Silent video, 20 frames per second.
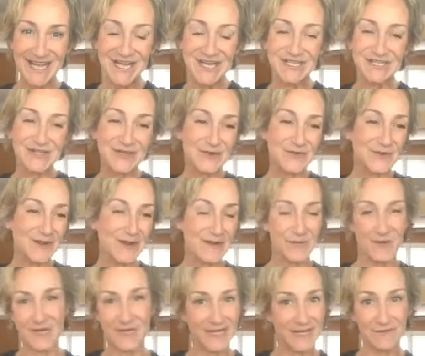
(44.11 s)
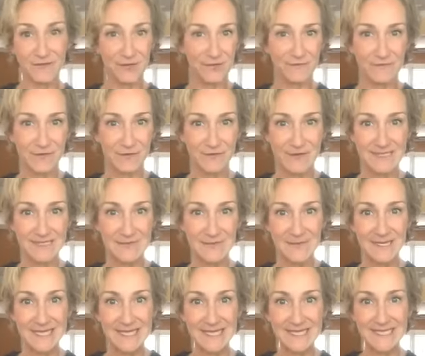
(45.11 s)
So I want to give you a few
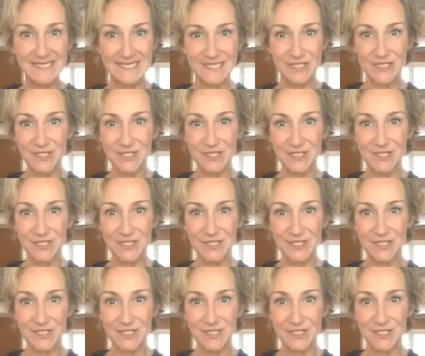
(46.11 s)
recipes and